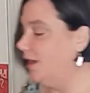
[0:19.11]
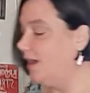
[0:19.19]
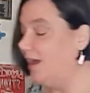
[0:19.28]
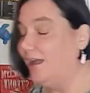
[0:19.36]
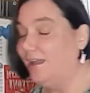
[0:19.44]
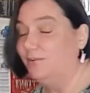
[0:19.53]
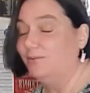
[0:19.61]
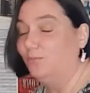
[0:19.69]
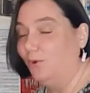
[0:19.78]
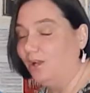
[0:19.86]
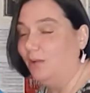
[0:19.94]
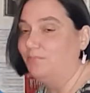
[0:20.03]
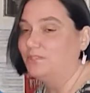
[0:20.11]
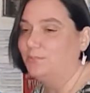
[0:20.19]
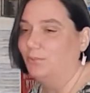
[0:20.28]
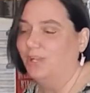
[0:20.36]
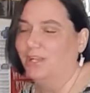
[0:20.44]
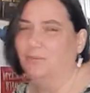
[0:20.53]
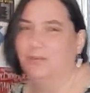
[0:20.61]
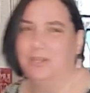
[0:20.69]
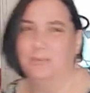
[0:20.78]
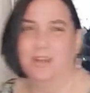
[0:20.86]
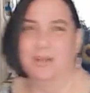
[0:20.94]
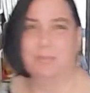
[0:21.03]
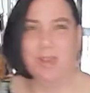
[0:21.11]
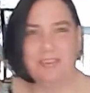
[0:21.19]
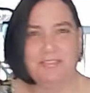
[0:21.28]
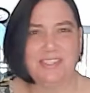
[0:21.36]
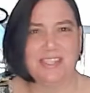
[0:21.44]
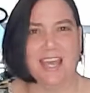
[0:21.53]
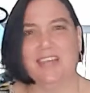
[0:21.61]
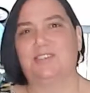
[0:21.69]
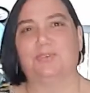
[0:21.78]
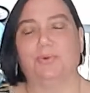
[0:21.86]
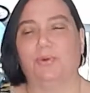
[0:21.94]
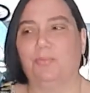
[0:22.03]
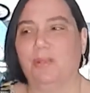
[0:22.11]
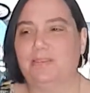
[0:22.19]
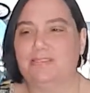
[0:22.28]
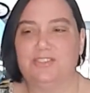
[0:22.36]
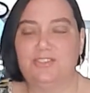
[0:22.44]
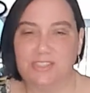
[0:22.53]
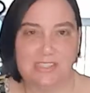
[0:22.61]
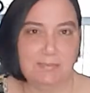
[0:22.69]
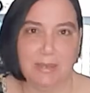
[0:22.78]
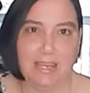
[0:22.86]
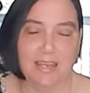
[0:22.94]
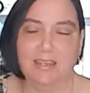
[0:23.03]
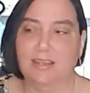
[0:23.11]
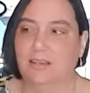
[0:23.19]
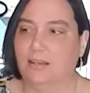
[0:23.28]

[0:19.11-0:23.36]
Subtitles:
I woke up this morning and really wanted breakfast casserole, but it's just me